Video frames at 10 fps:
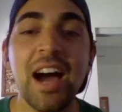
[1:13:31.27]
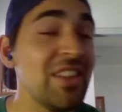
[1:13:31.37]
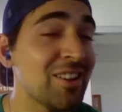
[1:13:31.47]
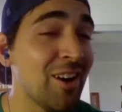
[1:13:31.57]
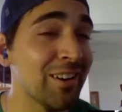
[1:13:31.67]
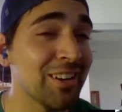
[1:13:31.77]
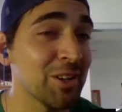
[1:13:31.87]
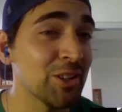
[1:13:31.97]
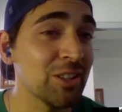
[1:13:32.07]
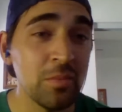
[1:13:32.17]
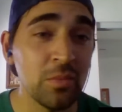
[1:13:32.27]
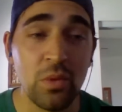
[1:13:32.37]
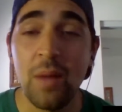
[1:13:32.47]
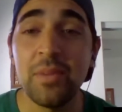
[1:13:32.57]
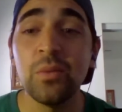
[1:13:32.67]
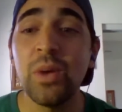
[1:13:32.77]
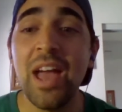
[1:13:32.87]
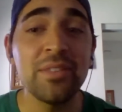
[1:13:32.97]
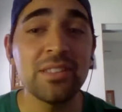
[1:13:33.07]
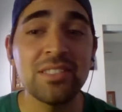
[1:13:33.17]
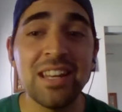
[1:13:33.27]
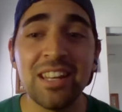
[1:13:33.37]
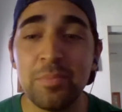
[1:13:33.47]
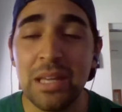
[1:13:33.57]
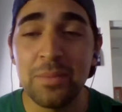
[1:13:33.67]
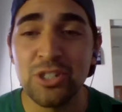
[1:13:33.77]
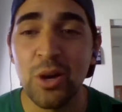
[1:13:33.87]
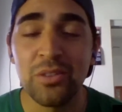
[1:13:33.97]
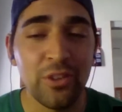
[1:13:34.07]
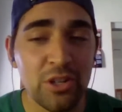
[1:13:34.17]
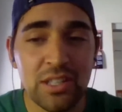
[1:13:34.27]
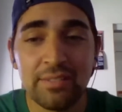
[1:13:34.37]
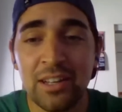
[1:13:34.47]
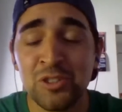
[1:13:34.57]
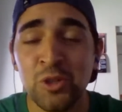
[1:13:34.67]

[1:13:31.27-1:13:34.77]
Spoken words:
I think Conor could hurt him. I mean, we haven't seen Khabib show adversity like